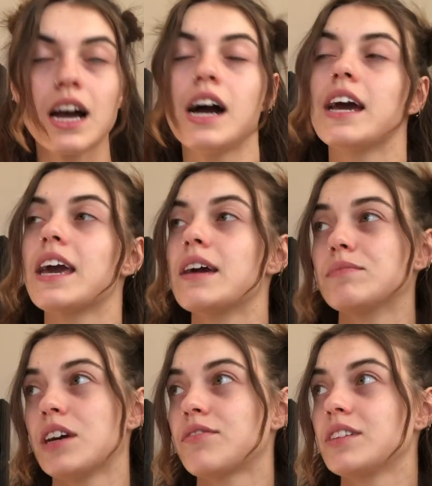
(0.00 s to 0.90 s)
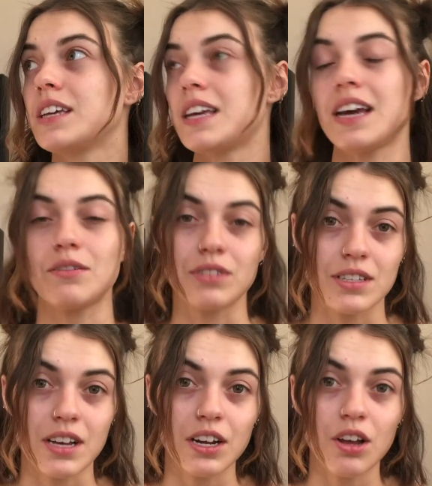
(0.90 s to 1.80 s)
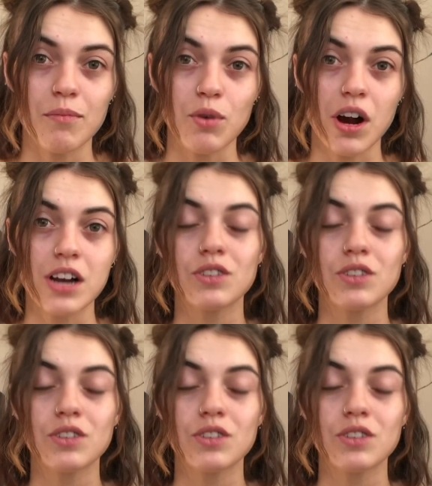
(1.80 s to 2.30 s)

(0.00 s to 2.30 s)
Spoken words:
I am definitely out in the sun a lot more.